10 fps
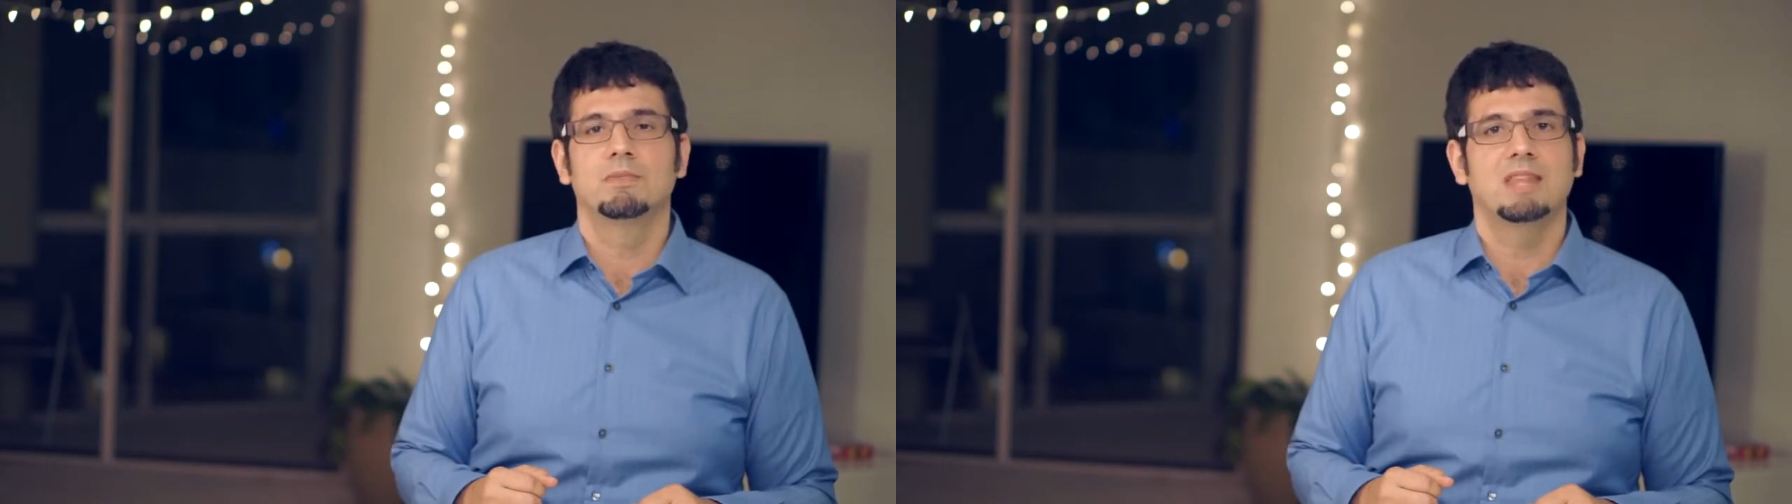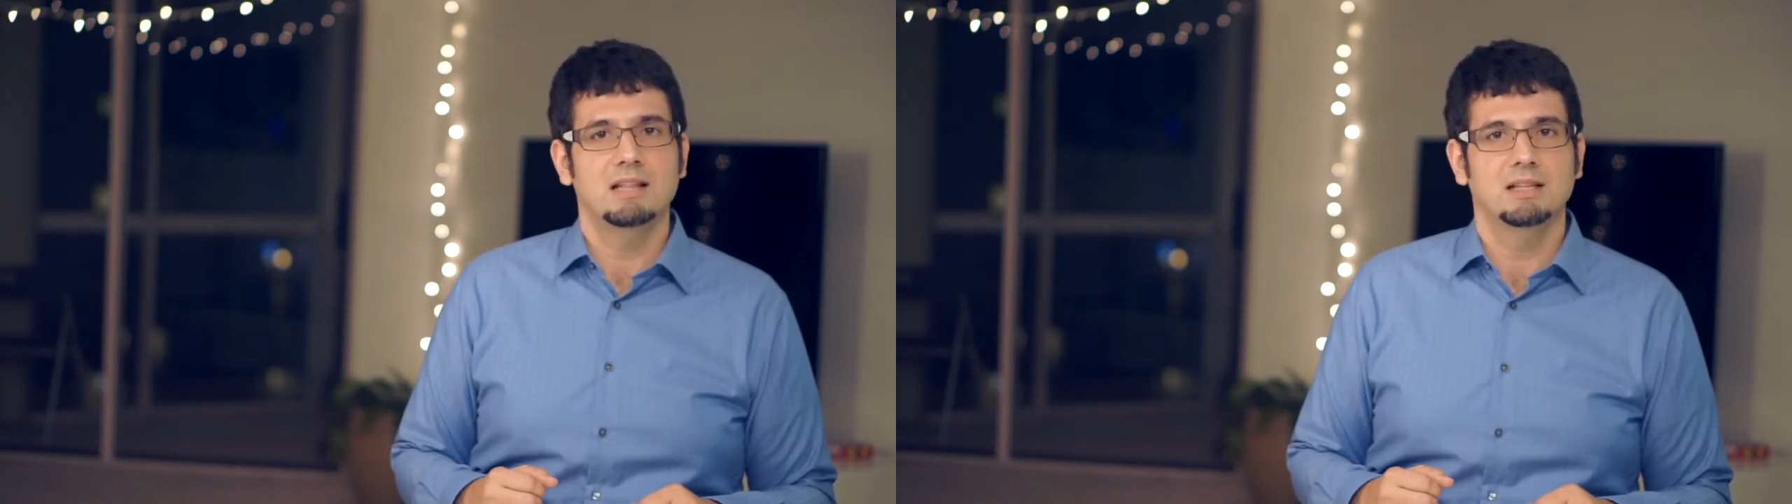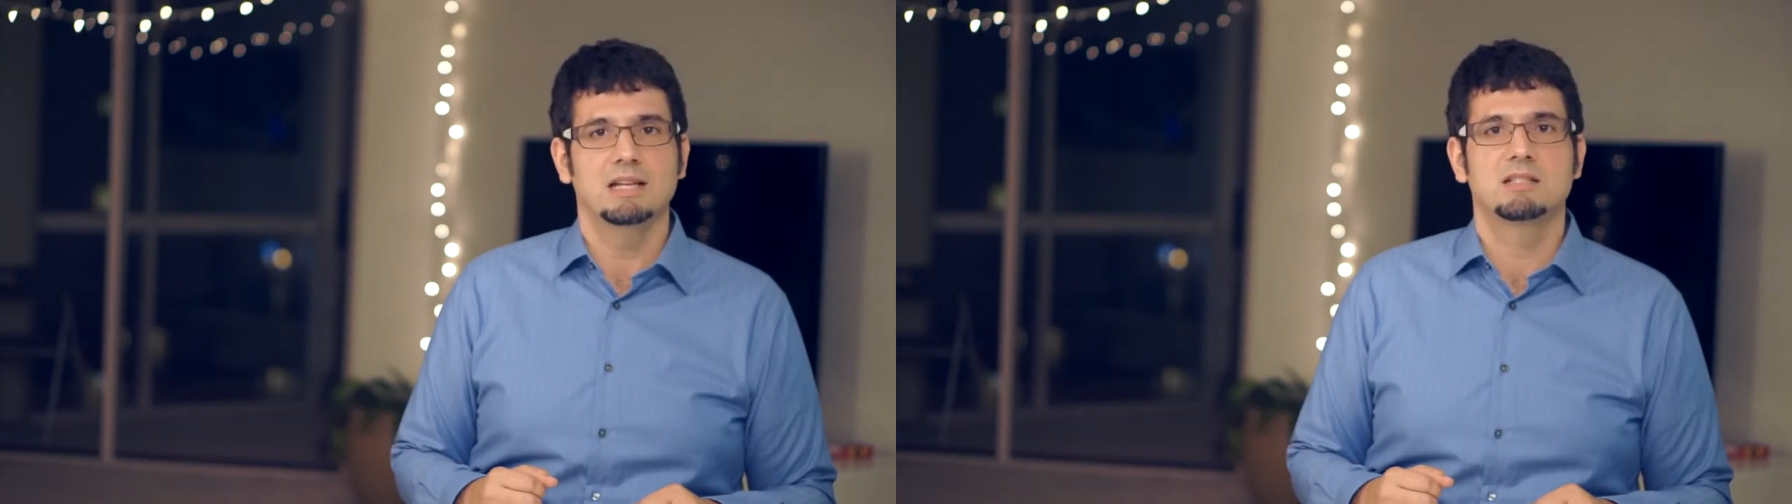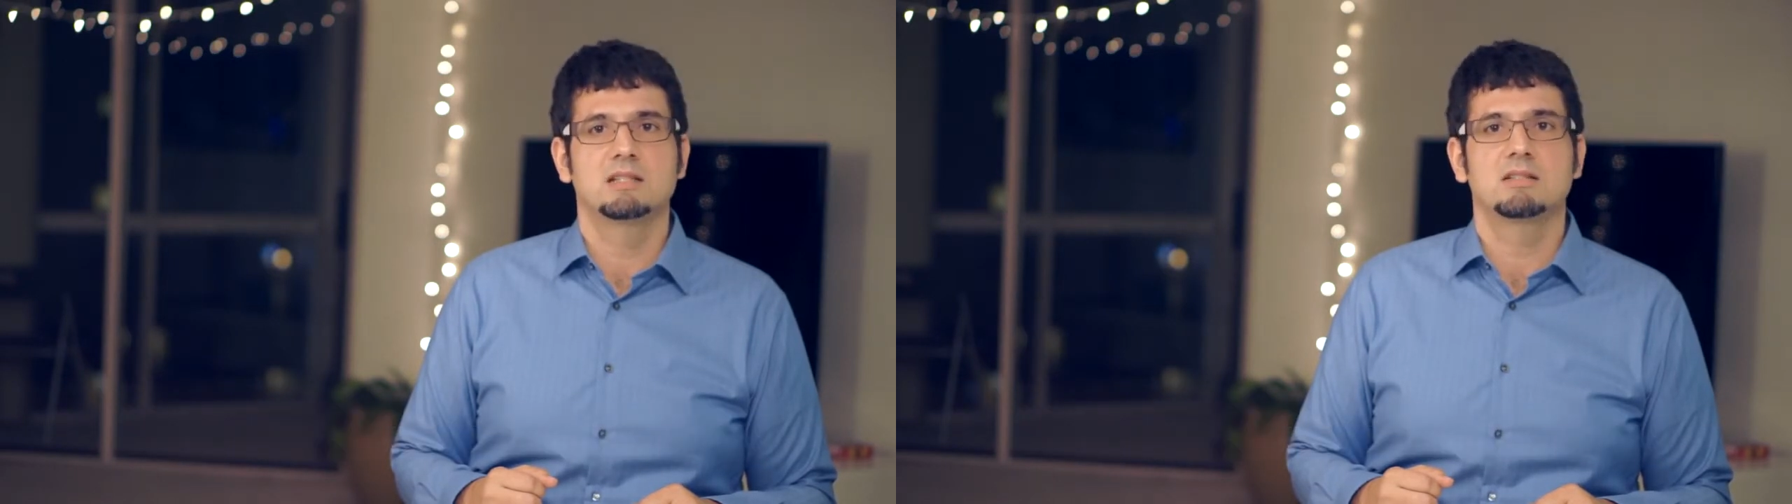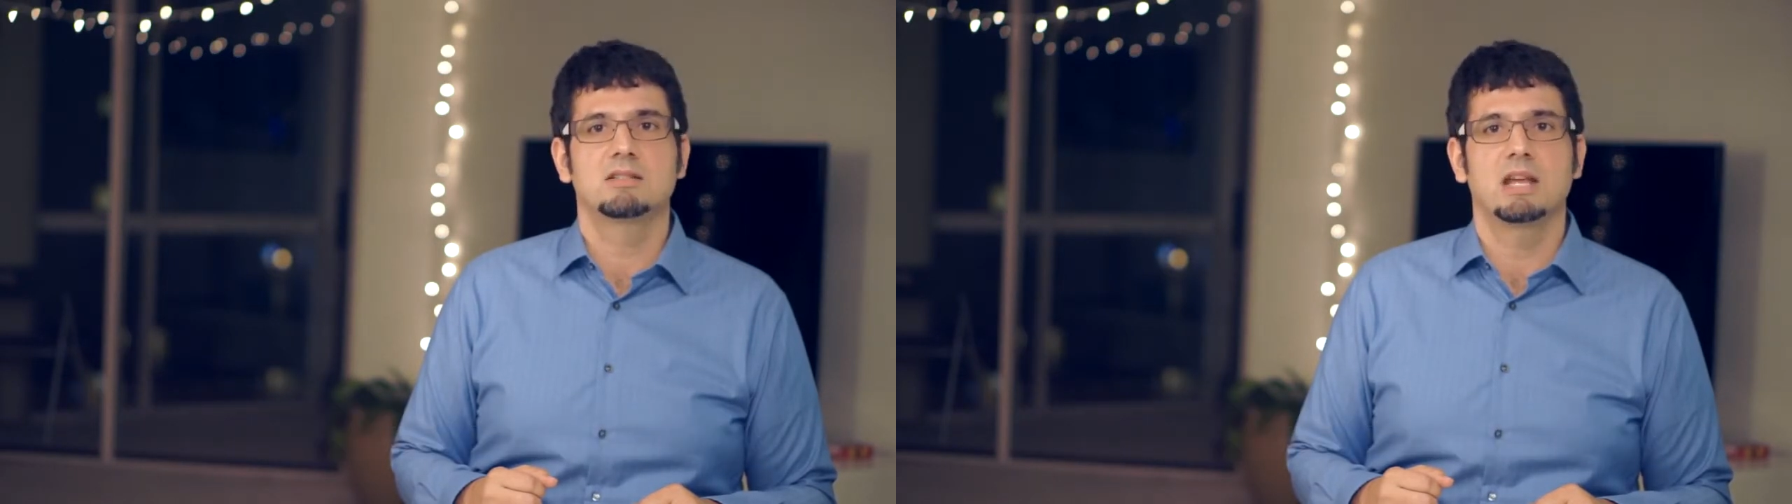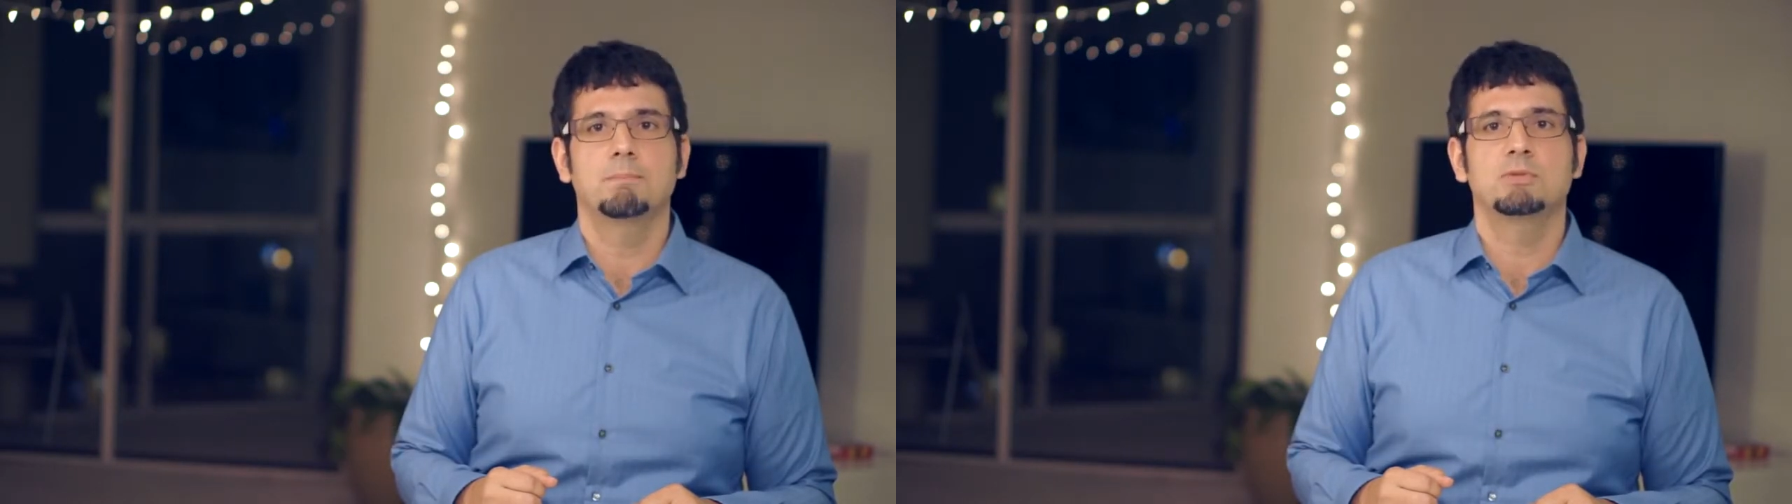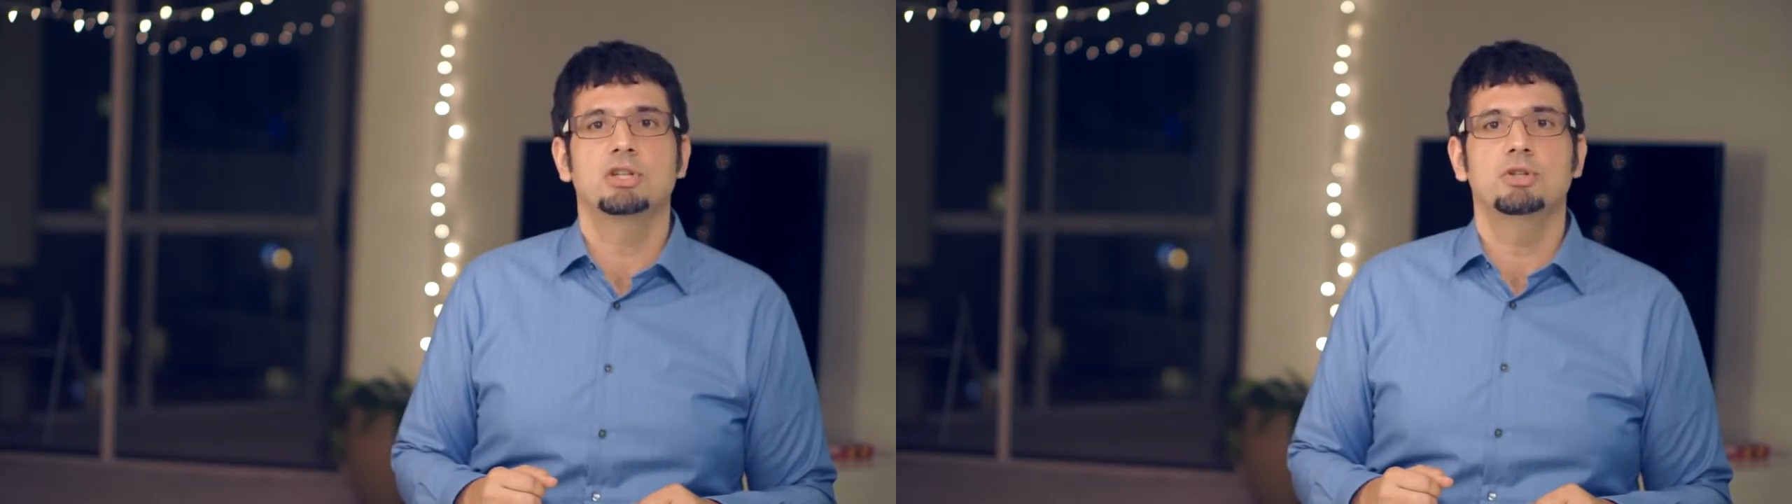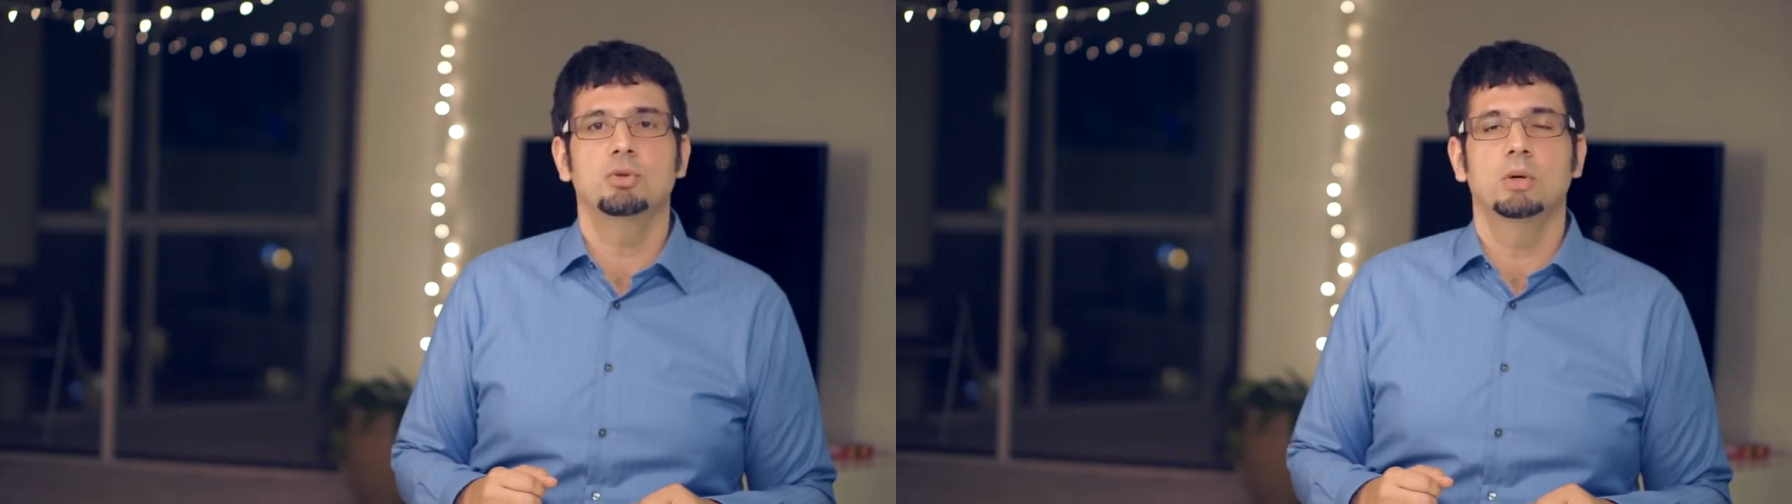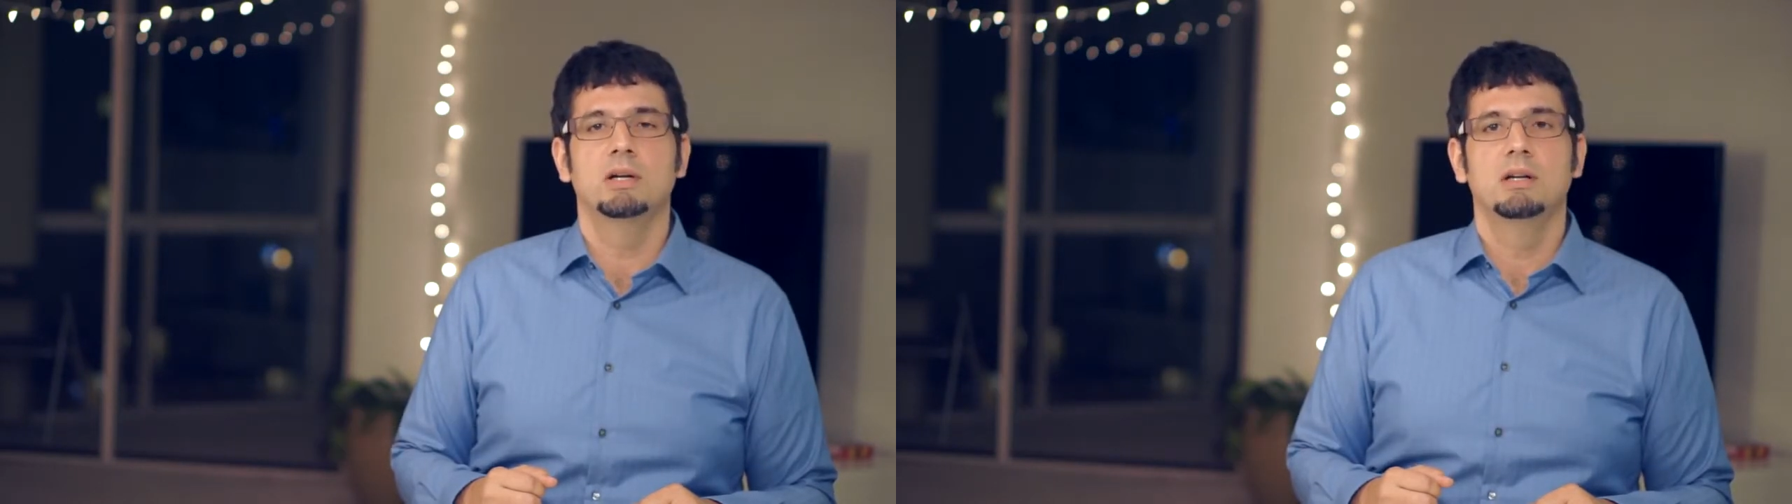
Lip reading: That leads to step 2,